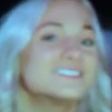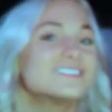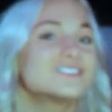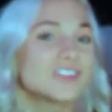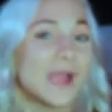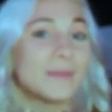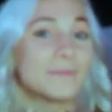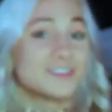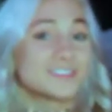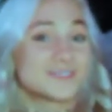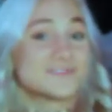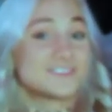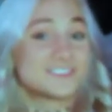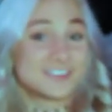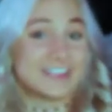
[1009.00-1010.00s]
So you trying to
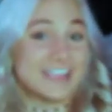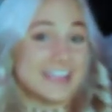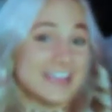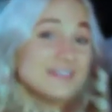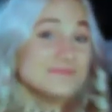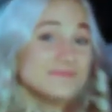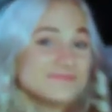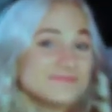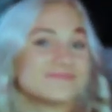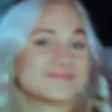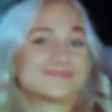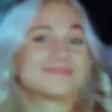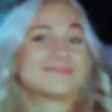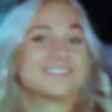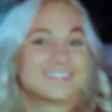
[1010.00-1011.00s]
pull some shit again?
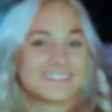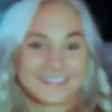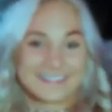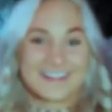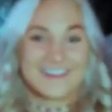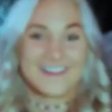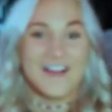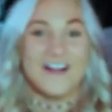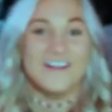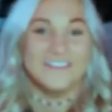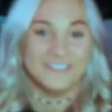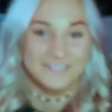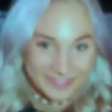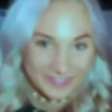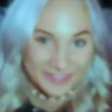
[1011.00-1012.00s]

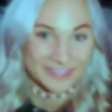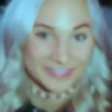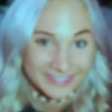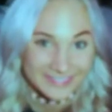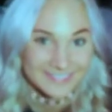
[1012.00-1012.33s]
Oh.